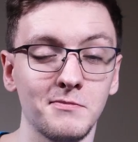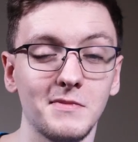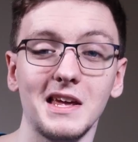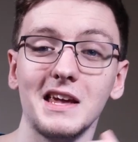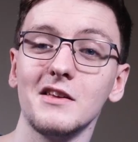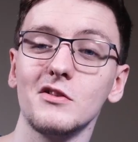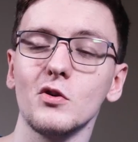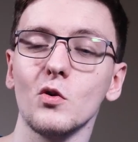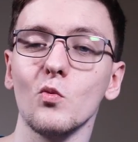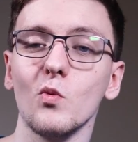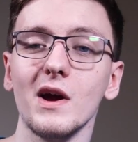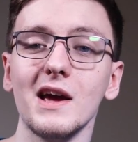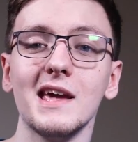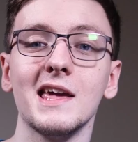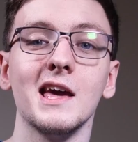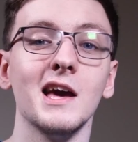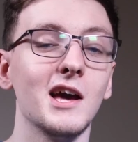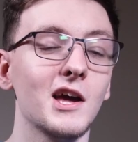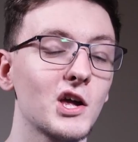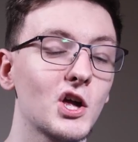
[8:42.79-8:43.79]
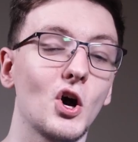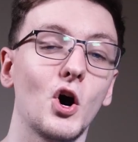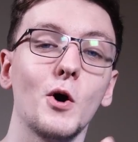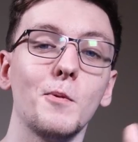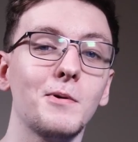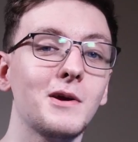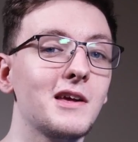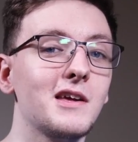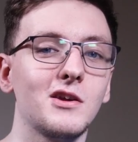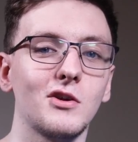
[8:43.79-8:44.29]
Either way,
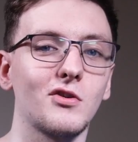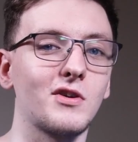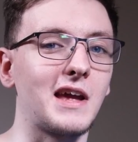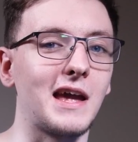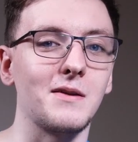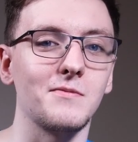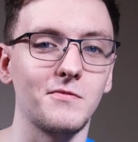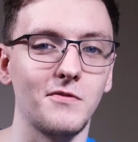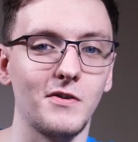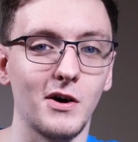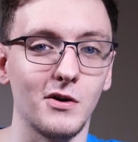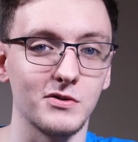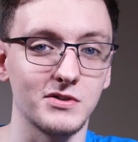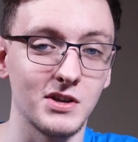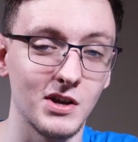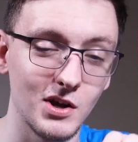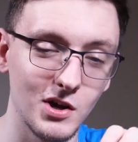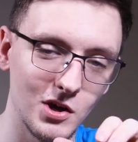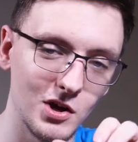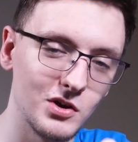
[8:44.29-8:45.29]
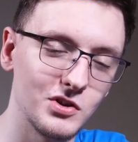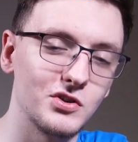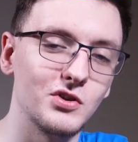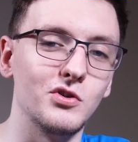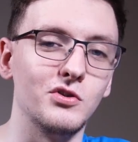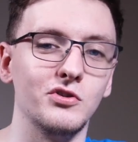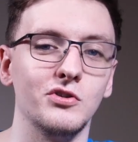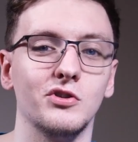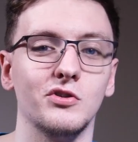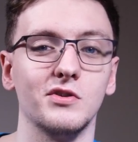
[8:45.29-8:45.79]
copy your game files to
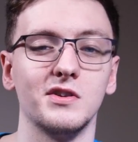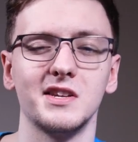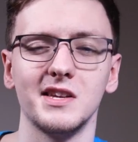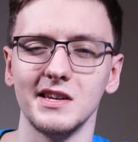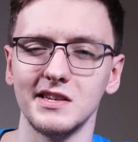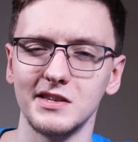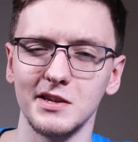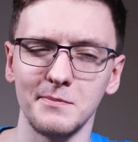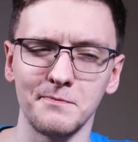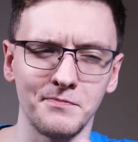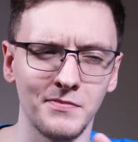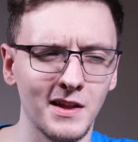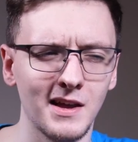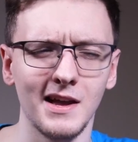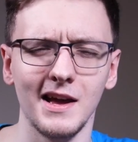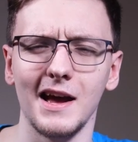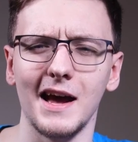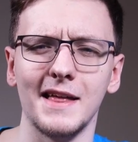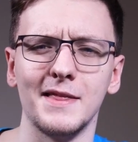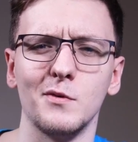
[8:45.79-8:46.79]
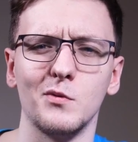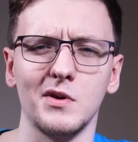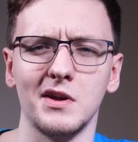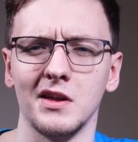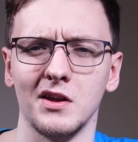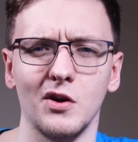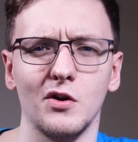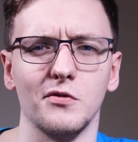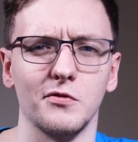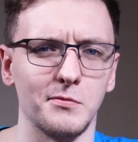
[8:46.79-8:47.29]
your new system, and then we
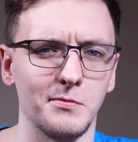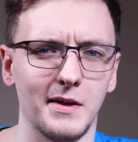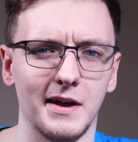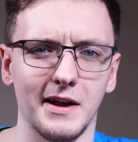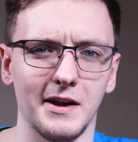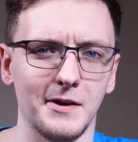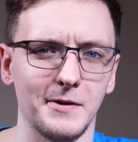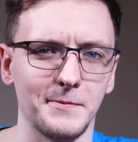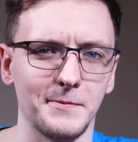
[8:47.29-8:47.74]
can go from there.